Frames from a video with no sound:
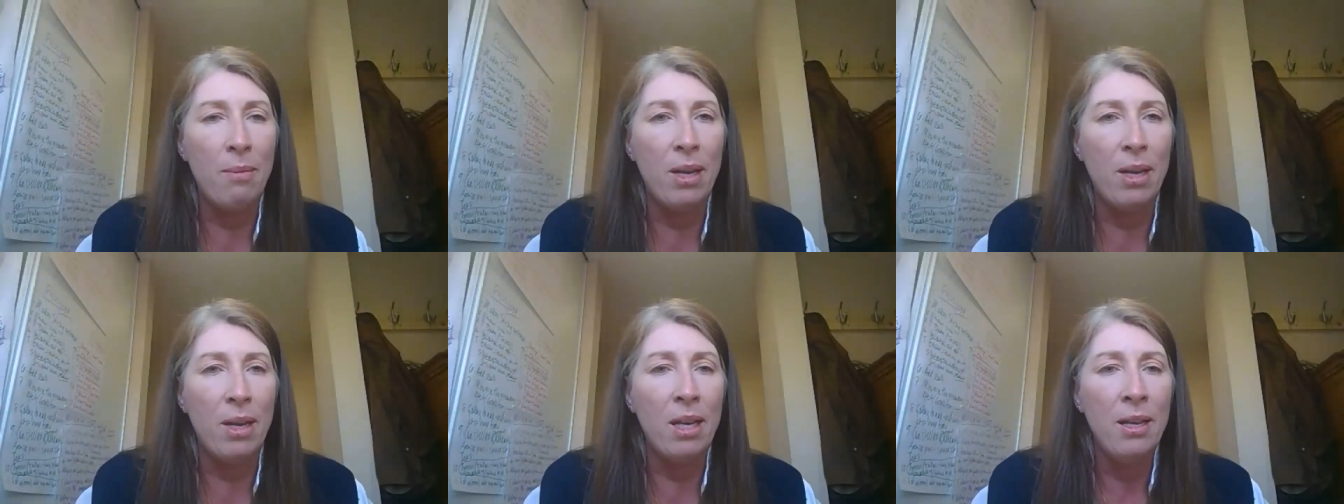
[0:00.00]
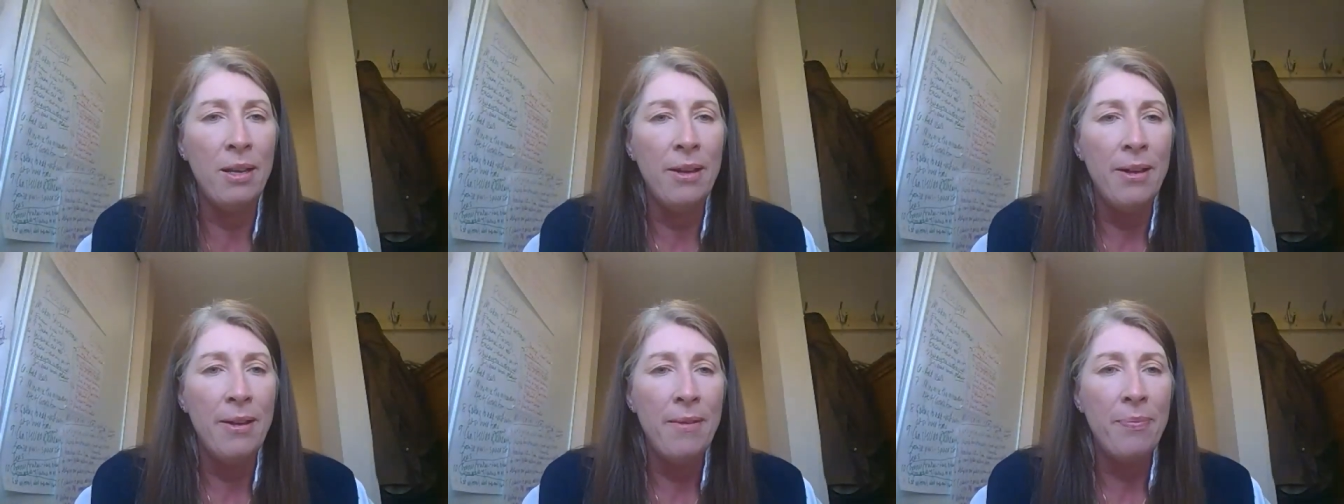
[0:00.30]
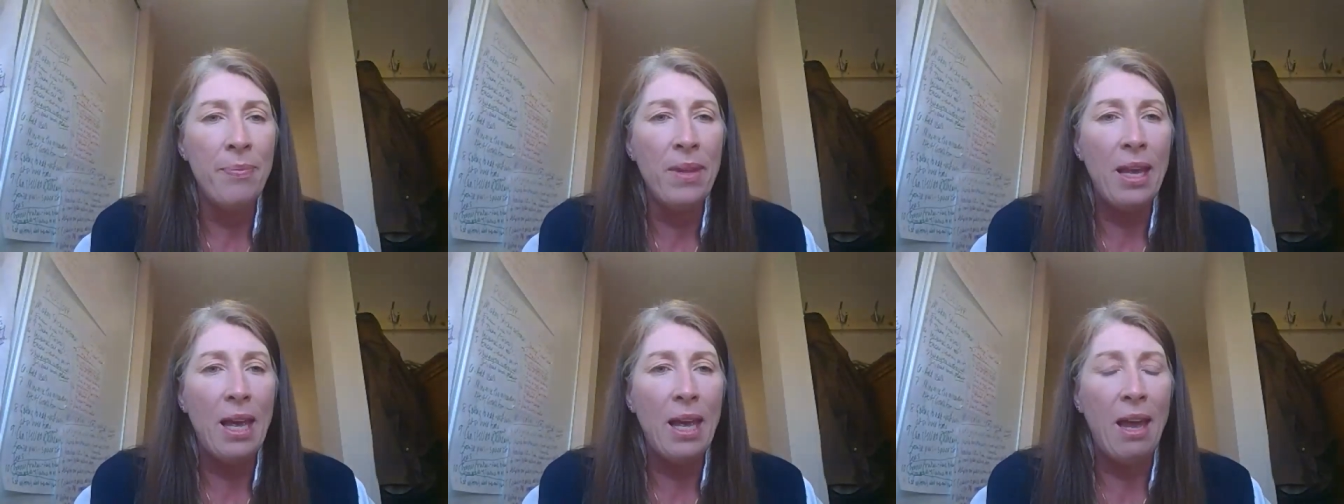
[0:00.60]
And
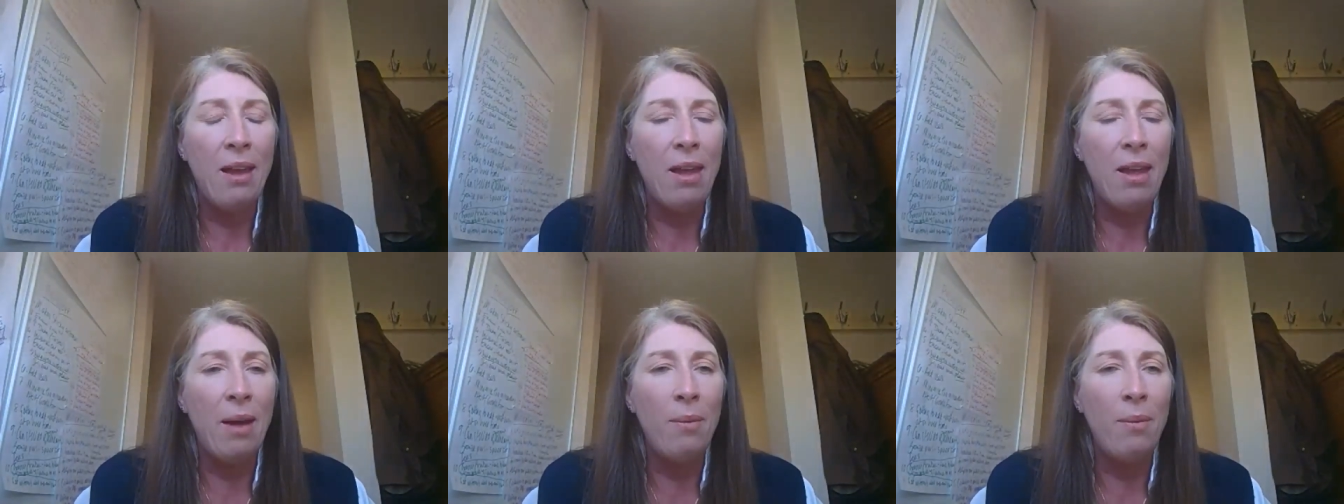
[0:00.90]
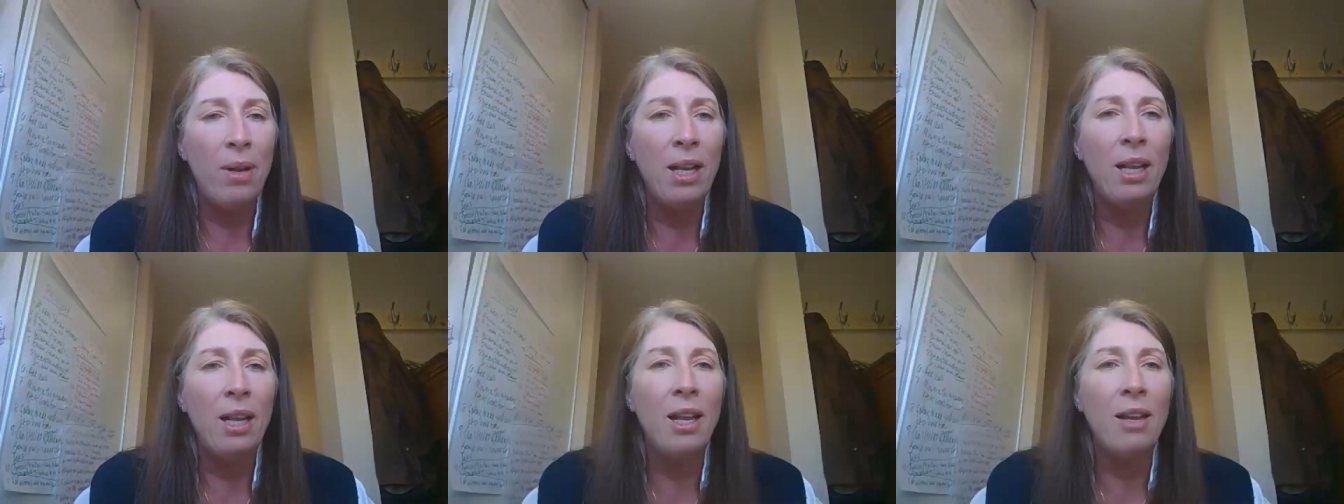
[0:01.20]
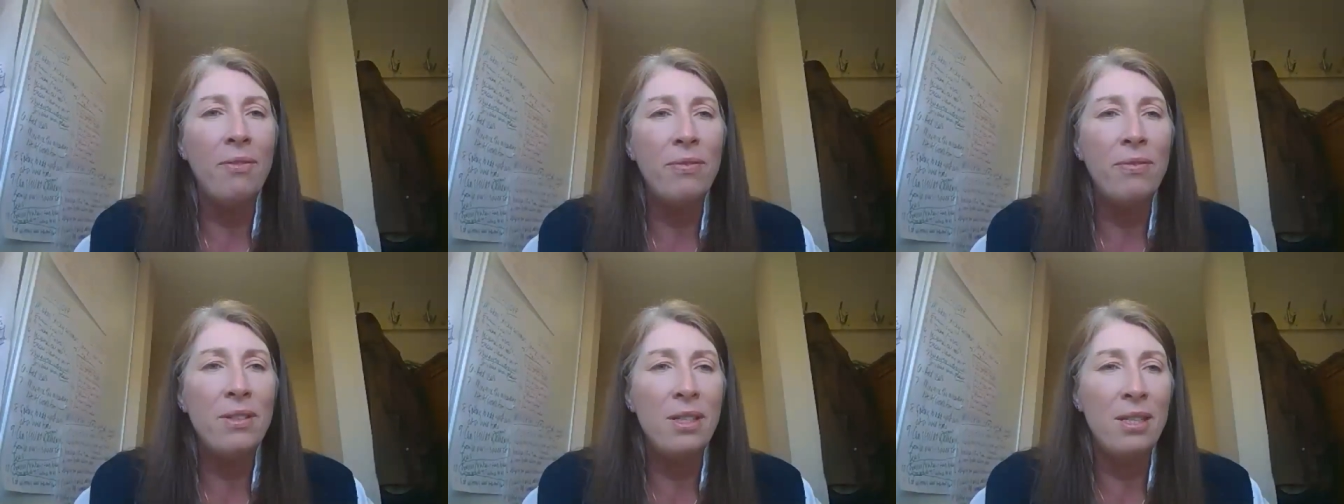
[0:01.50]
I would
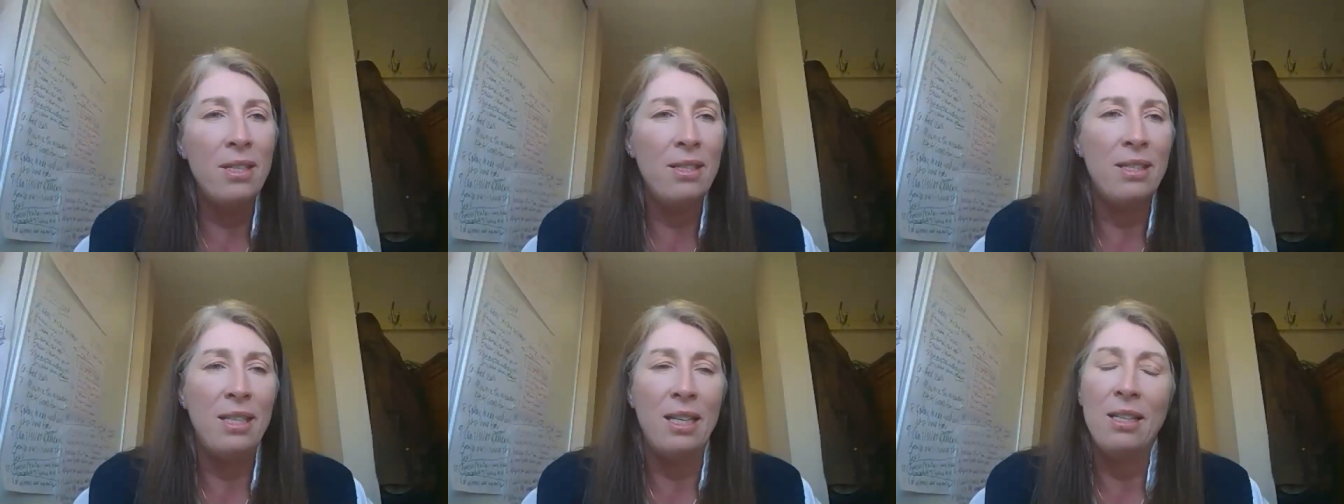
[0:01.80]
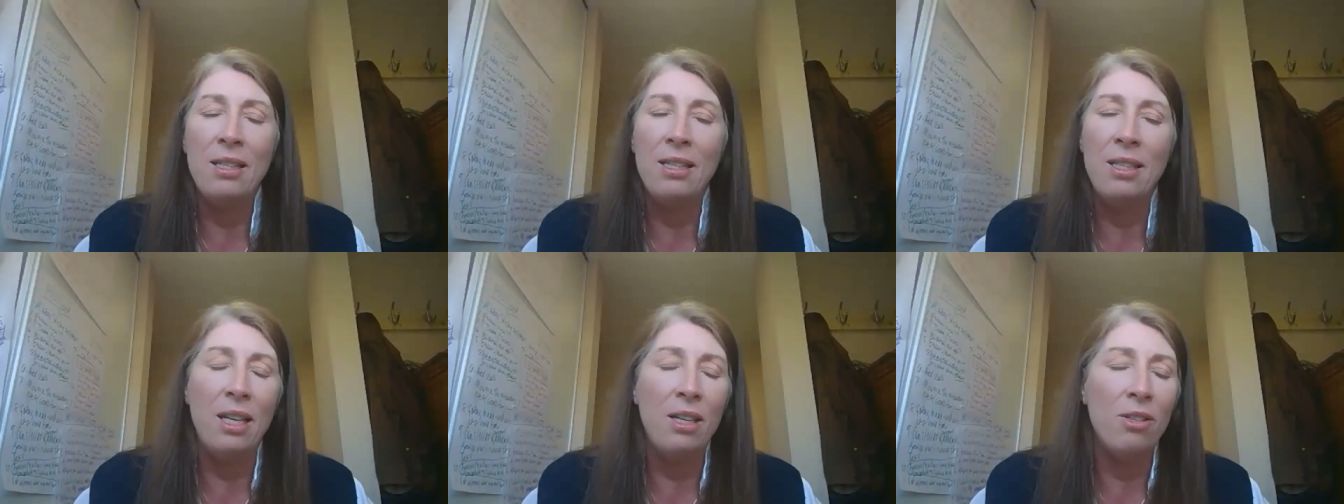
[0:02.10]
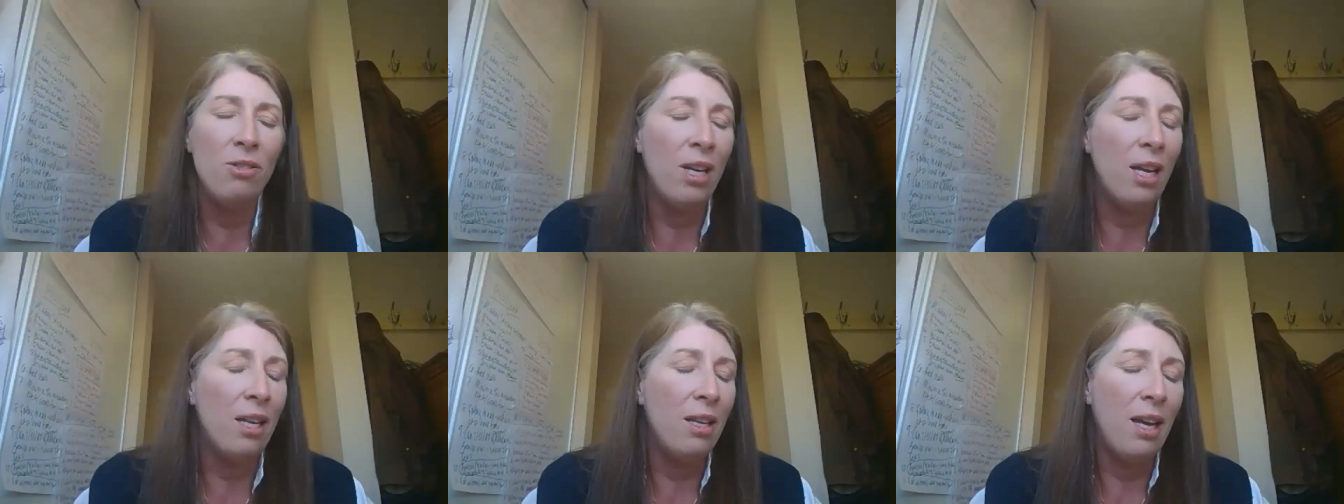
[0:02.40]
love to say to
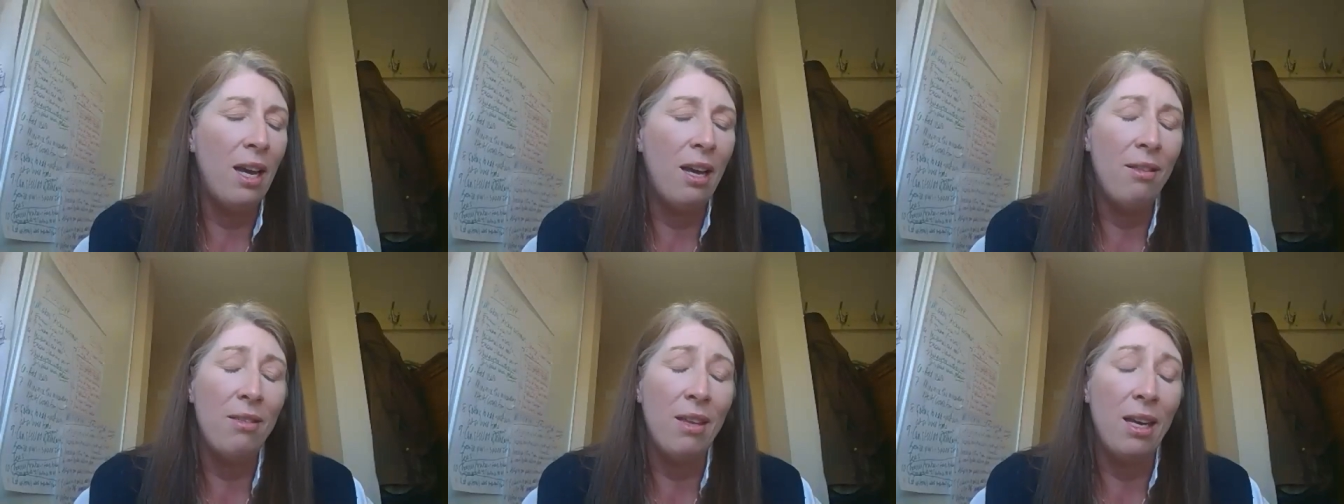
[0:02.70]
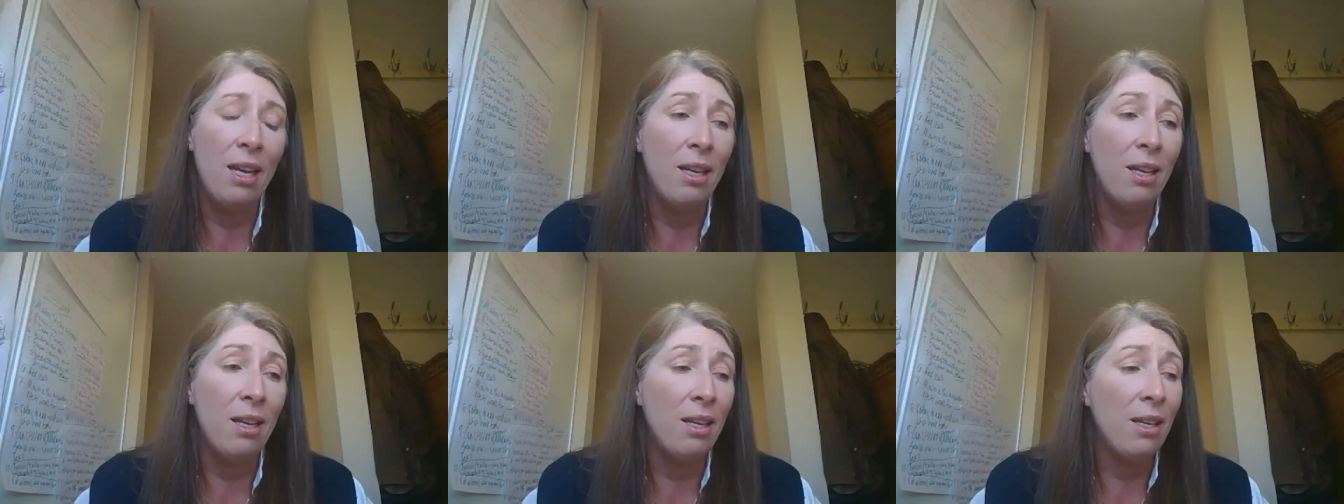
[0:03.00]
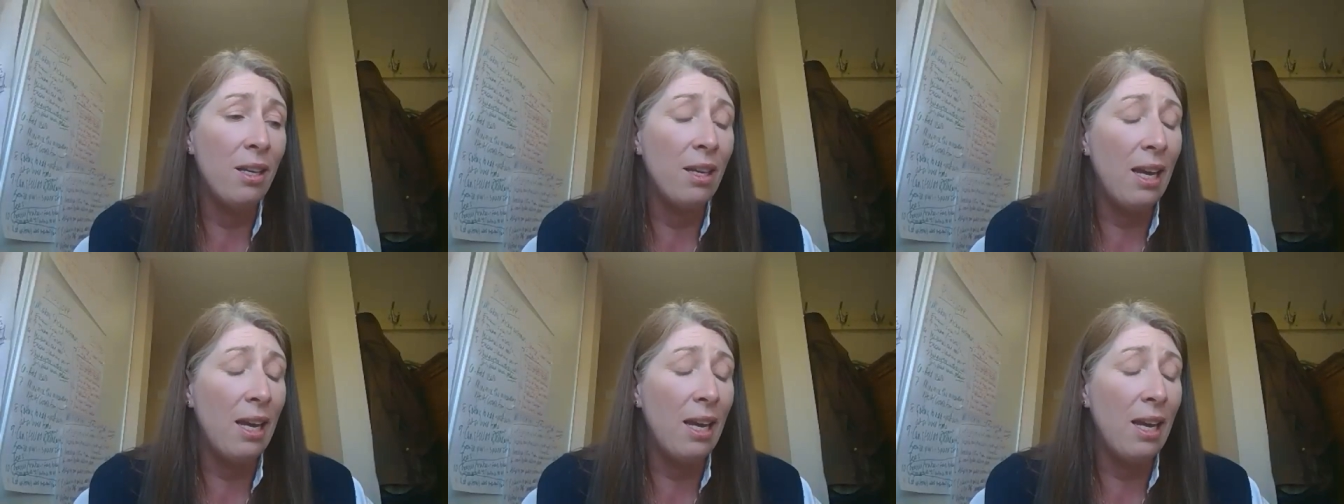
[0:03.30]
Adrienne that I think